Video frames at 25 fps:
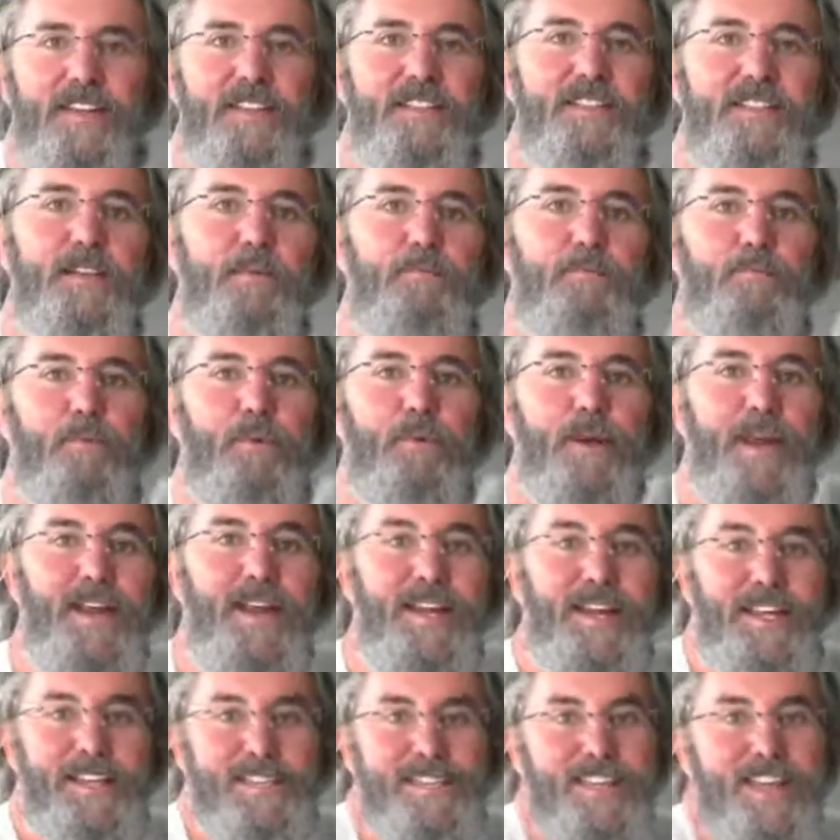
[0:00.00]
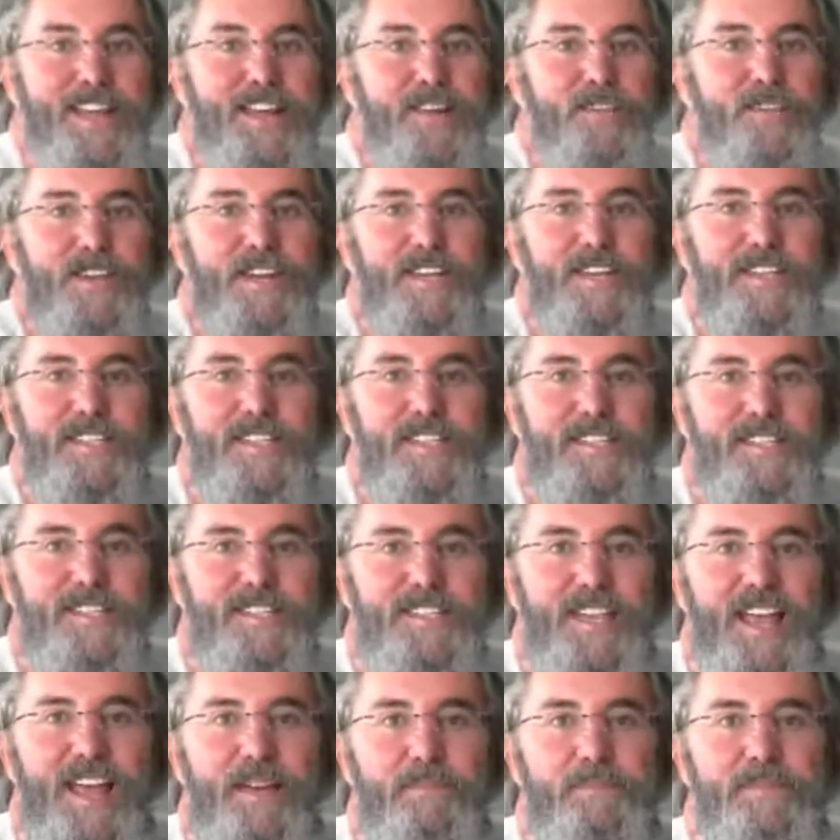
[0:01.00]
to break it down into
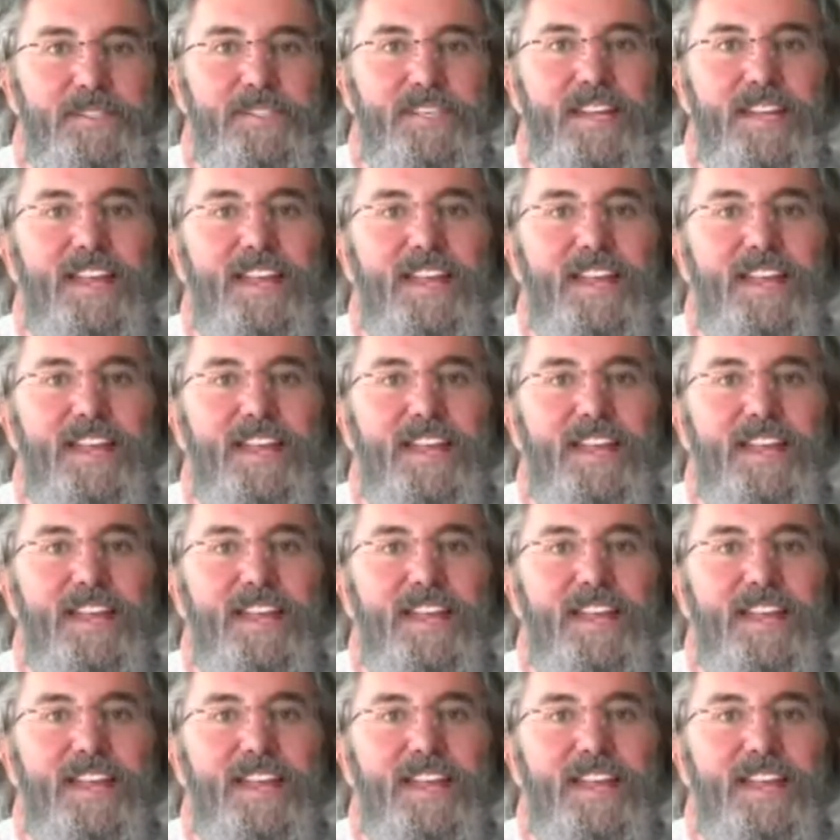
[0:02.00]
steps,